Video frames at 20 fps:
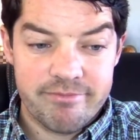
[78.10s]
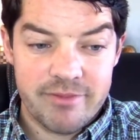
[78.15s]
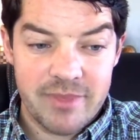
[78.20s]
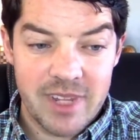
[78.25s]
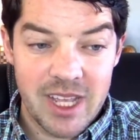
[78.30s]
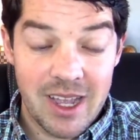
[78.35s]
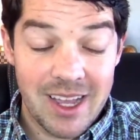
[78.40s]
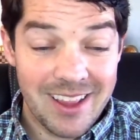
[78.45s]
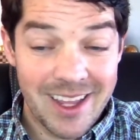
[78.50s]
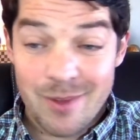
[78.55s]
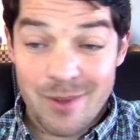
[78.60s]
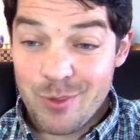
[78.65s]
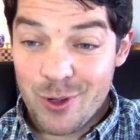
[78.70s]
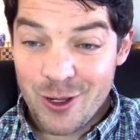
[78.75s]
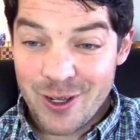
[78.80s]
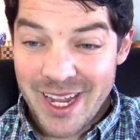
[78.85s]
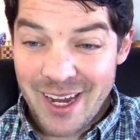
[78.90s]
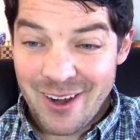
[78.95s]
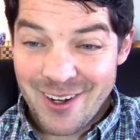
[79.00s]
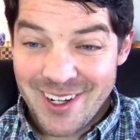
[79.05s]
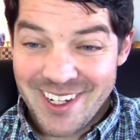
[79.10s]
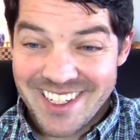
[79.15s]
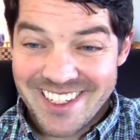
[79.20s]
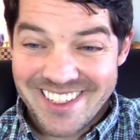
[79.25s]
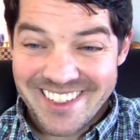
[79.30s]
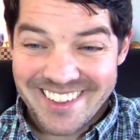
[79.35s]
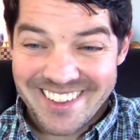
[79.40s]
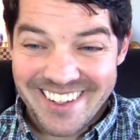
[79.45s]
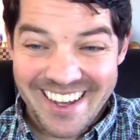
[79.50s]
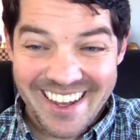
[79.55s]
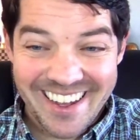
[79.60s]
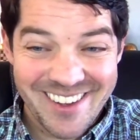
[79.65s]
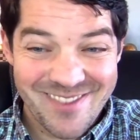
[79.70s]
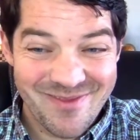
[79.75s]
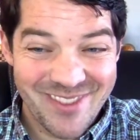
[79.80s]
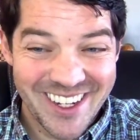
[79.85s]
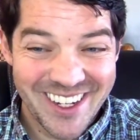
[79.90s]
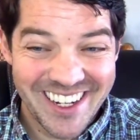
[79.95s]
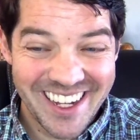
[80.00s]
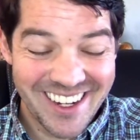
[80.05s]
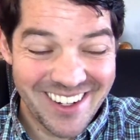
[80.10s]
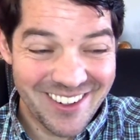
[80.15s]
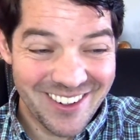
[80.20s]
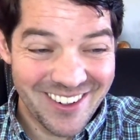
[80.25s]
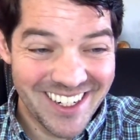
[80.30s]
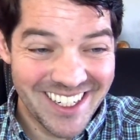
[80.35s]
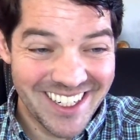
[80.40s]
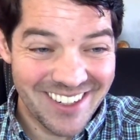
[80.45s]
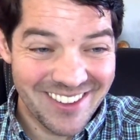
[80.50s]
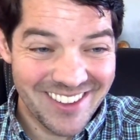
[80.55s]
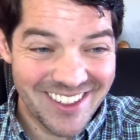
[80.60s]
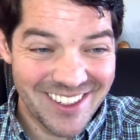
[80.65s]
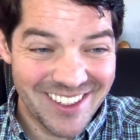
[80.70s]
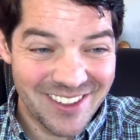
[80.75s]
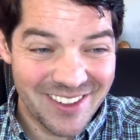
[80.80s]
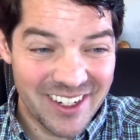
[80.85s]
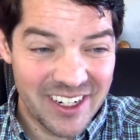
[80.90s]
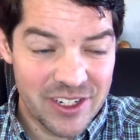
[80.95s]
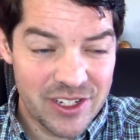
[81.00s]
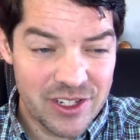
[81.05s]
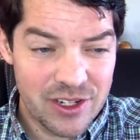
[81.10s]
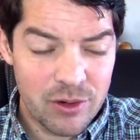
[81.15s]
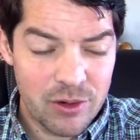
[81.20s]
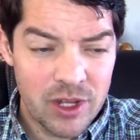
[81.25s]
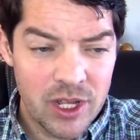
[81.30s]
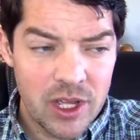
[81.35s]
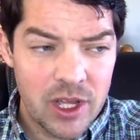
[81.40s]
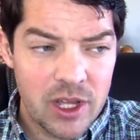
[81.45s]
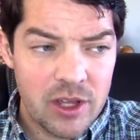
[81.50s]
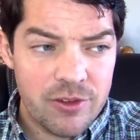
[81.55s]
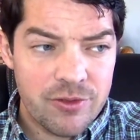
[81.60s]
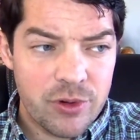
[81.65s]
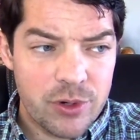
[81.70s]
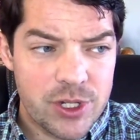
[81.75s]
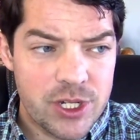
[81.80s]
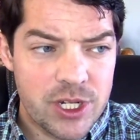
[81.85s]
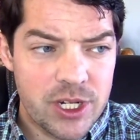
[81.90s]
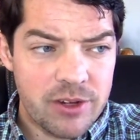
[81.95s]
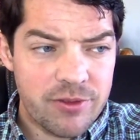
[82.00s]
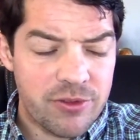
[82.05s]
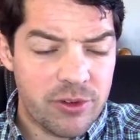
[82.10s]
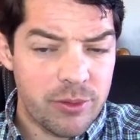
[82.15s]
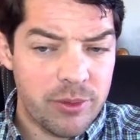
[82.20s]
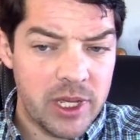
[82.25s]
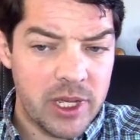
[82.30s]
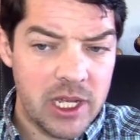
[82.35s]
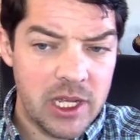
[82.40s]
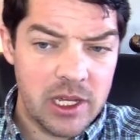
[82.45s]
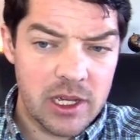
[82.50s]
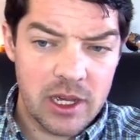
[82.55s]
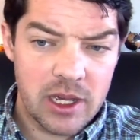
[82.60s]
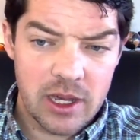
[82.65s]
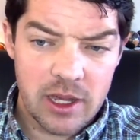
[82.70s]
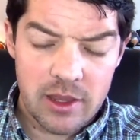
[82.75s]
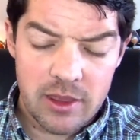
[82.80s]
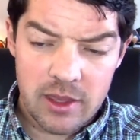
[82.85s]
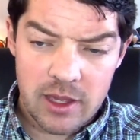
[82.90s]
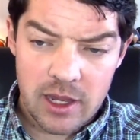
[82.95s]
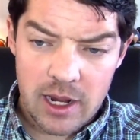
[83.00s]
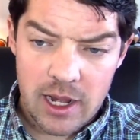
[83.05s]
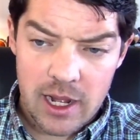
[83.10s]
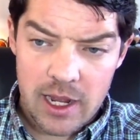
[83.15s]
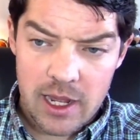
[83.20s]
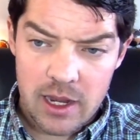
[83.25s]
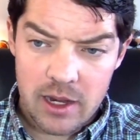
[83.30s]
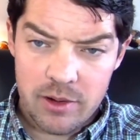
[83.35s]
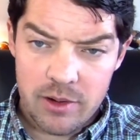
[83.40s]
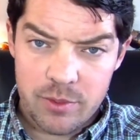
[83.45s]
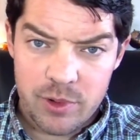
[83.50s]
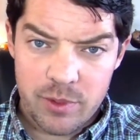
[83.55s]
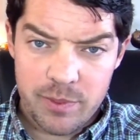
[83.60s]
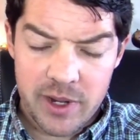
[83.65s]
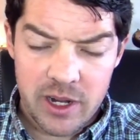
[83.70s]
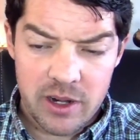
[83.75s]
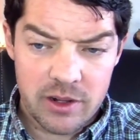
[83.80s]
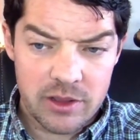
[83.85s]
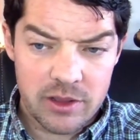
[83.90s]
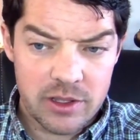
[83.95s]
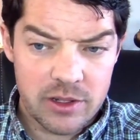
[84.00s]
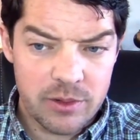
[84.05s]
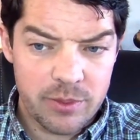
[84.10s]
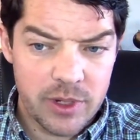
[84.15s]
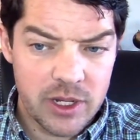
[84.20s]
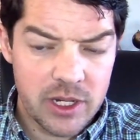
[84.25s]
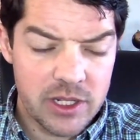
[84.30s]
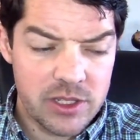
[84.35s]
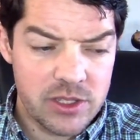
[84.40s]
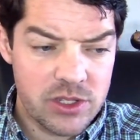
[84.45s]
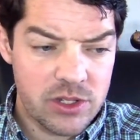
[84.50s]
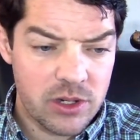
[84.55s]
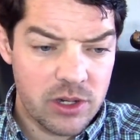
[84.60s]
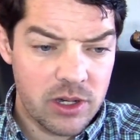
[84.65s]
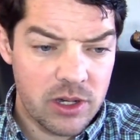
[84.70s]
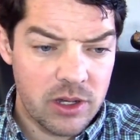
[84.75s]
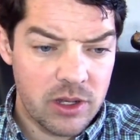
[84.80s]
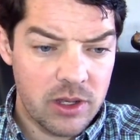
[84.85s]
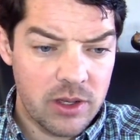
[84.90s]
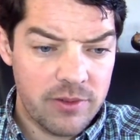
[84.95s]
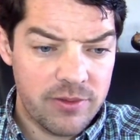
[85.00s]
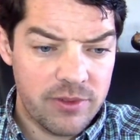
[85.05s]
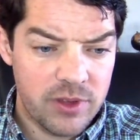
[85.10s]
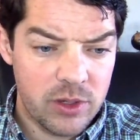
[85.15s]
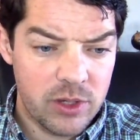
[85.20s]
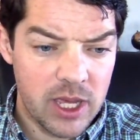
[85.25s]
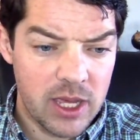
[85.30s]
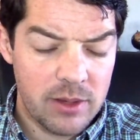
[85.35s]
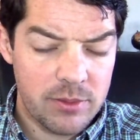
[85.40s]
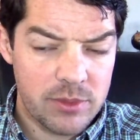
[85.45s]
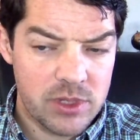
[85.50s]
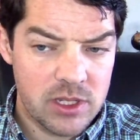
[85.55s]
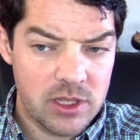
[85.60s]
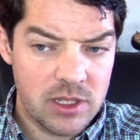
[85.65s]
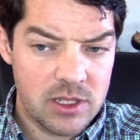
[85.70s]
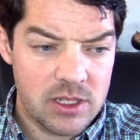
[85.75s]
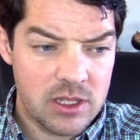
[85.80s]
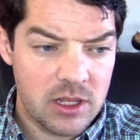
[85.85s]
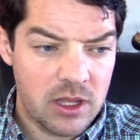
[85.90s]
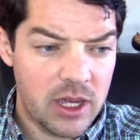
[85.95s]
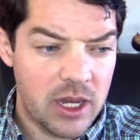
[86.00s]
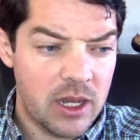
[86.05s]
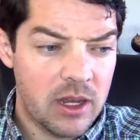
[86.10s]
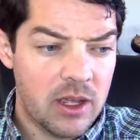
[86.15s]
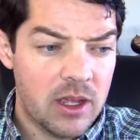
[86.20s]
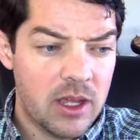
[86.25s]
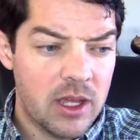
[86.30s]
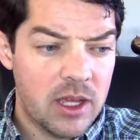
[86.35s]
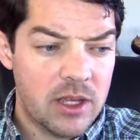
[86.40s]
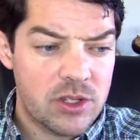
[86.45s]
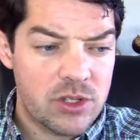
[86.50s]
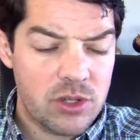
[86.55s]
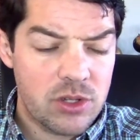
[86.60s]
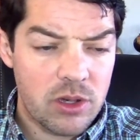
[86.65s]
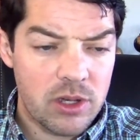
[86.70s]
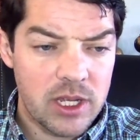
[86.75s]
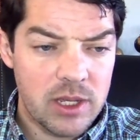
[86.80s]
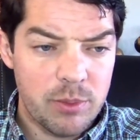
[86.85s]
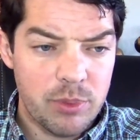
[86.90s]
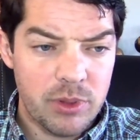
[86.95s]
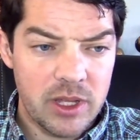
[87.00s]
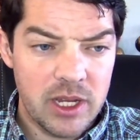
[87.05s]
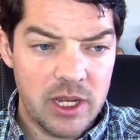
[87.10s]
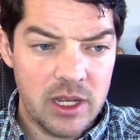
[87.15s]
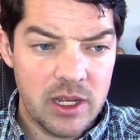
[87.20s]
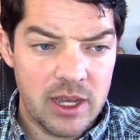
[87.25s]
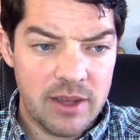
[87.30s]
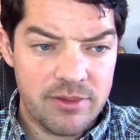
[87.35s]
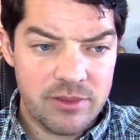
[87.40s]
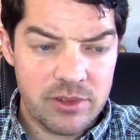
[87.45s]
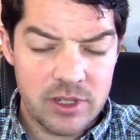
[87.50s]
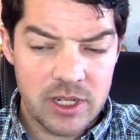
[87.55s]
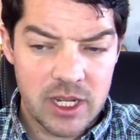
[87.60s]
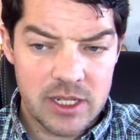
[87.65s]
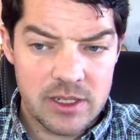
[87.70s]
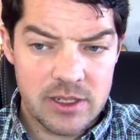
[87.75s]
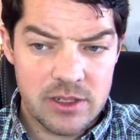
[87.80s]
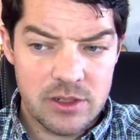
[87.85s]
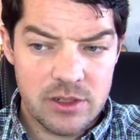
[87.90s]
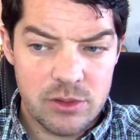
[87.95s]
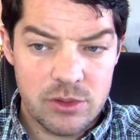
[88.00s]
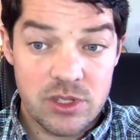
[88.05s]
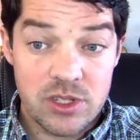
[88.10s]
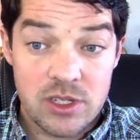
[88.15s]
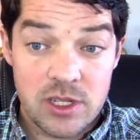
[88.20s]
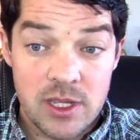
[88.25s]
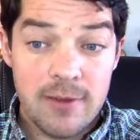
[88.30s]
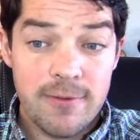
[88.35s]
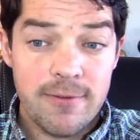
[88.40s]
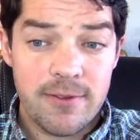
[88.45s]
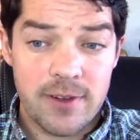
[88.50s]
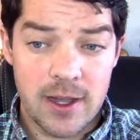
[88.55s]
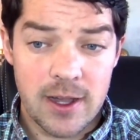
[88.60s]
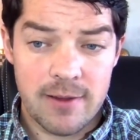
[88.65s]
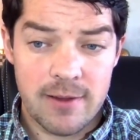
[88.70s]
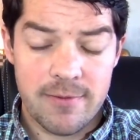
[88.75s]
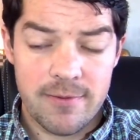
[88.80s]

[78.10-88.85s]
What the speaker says: I like Paul Keres, but I had no idea what to do here. So fortunate for me that I had prepared a little bit and saw a few games in this line. Saw he played after knight to c5.